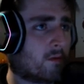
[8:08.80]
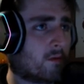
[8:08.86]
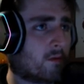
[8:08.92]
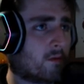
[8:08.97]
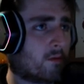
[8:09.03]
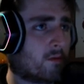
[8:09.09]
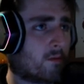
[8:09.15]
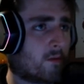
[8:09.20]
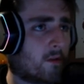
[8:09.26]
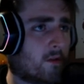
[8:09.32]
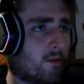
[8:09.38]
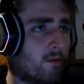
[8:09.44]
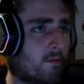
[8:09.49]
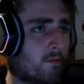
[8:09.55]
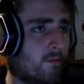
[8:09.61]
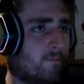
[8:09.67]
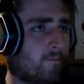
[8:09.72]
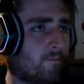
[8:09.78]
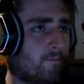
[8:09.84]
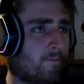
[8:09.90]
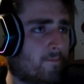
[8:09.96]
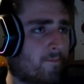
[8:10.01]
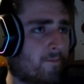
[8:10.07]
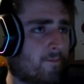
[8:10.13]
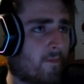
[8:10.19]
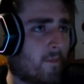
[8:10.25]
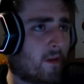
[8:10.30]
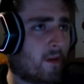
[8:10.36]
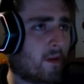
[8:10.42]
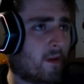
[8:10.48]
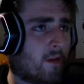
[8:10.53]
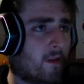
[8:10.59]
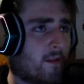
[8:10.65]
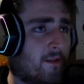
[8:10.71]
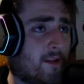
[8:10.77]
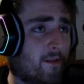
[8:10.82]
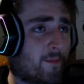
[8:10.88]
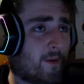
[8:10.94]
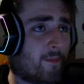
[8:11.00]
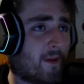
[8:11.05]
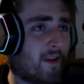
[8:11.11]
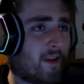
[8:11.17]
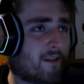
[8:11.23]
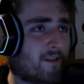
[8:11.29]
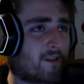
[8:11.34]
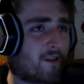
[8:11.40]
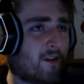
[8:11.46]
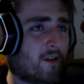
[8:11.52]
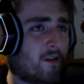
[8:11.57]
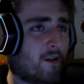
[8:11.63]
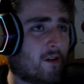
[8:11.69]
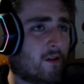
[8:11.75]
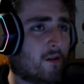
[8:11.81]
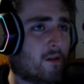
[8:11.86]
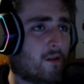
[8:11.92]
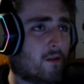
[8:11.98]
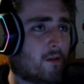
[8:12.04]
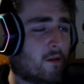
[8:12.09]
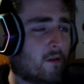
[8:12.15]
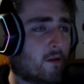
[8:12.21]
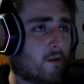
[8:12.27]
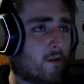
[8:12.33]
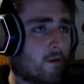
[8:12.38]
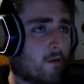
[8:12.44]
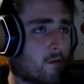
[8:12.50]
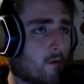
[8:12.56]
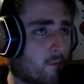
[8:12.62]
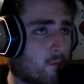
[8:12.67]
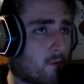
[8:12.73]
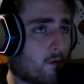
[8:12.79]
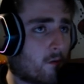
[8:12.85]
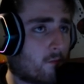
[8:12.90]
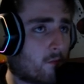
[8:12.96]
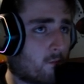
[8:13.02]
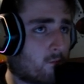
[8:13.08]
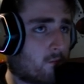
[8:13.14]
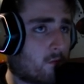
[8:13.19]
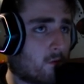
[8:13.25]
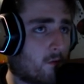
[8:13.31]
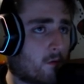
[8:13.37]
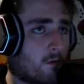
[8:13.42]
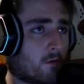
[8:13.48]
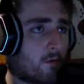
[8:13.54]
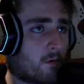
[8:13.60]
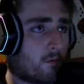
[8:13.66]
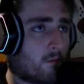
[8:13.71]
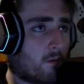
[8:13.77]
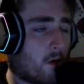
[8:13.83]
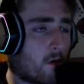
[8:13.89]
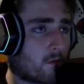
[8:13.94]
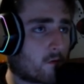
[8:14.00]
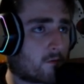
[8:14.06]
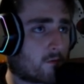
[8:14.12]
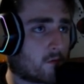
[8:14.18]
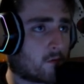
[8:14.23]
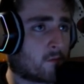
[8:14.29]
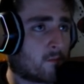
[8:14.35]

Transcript: Who are you? Demon Mask. You're one of them diggers, aren't you?